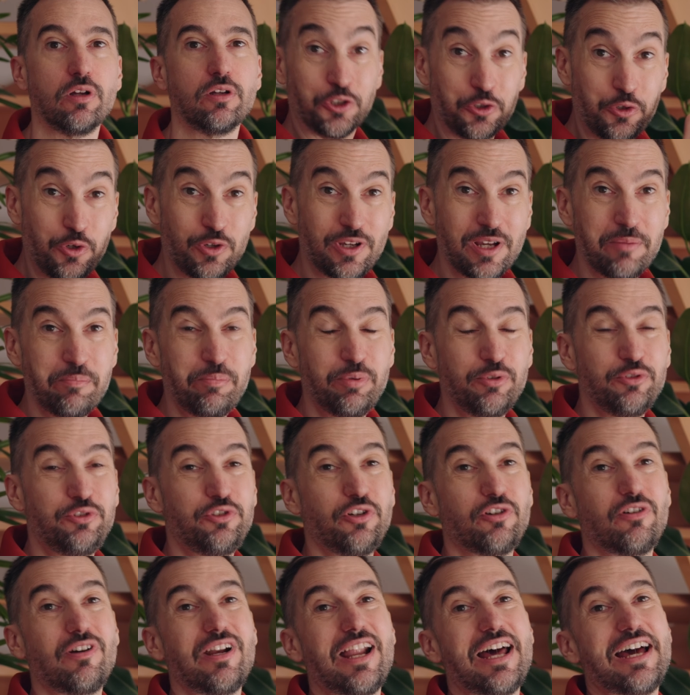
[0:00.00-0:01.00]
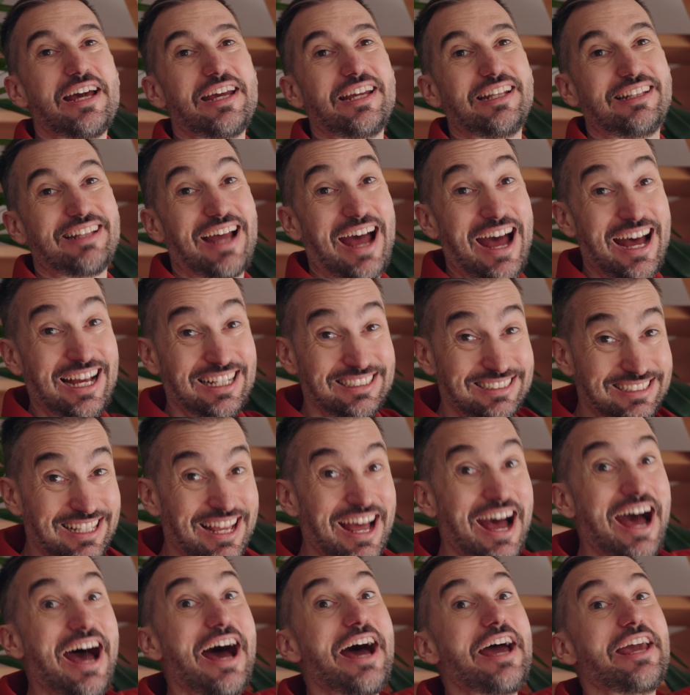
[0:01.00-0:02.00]
So you can put your light as
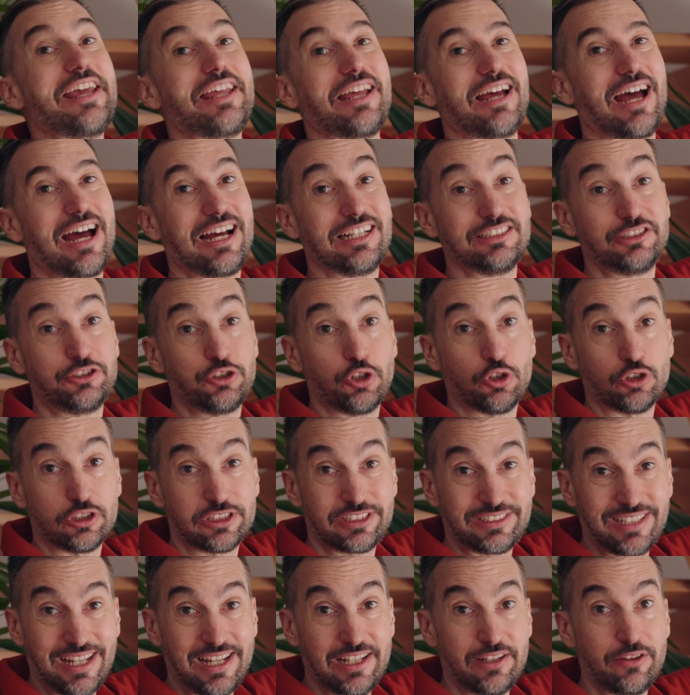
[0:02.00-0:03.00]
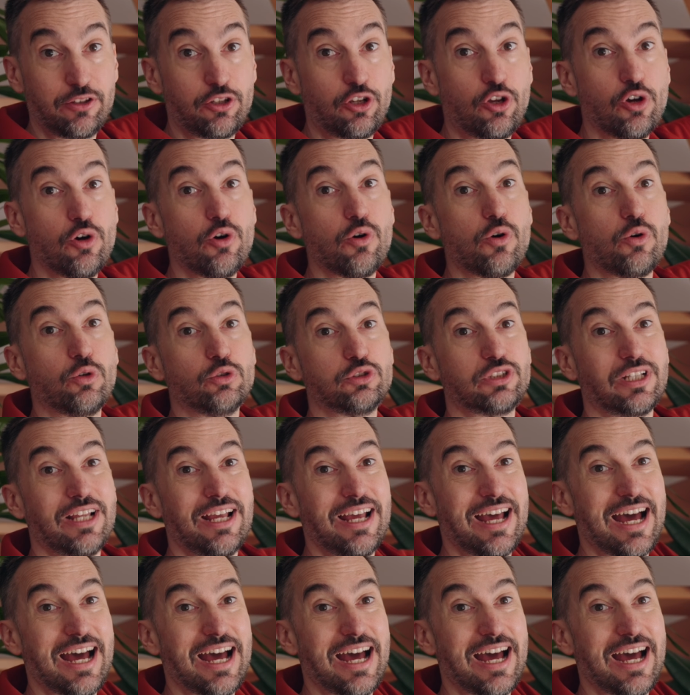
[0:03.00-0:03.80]
high as your stand goes